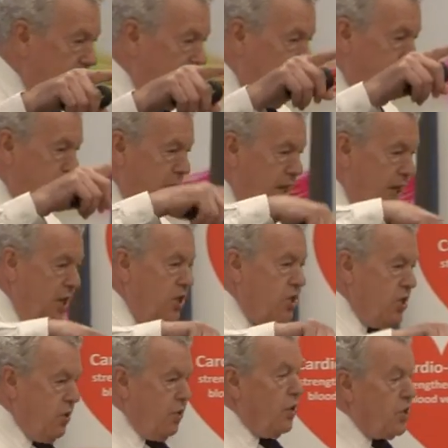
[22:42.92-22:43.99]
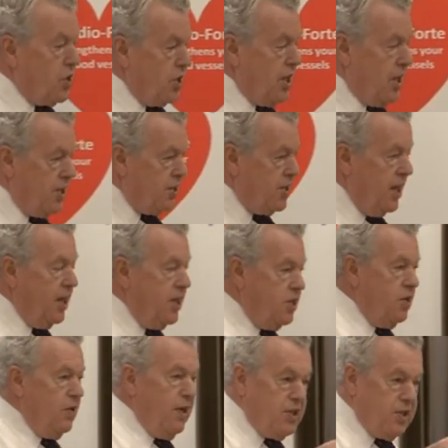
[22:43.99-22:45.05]
And we need to oxidize that
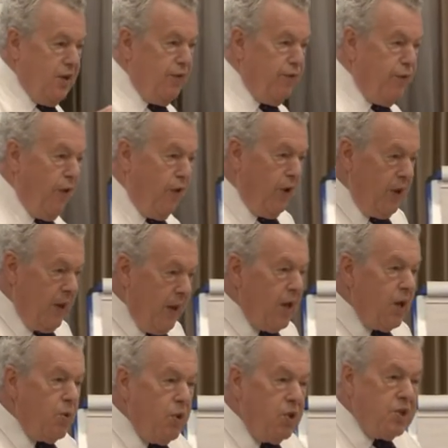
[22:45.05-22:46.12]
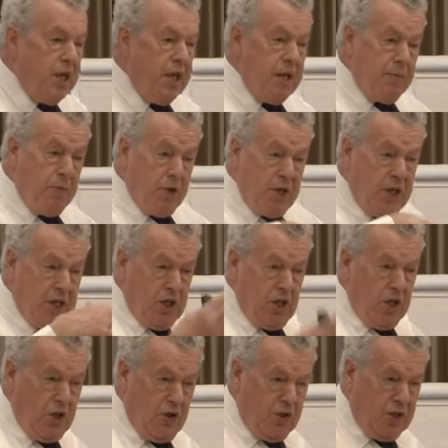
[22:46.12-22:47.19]
to SO4, which then the body can
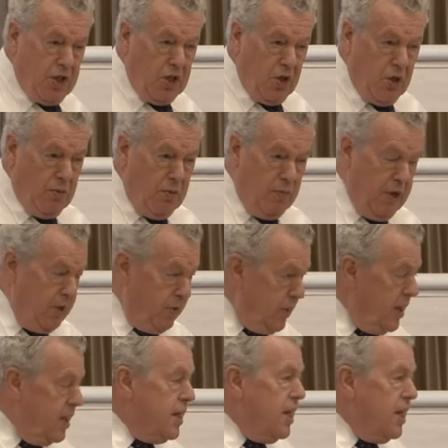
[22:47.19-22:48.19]
use in the normal pathway.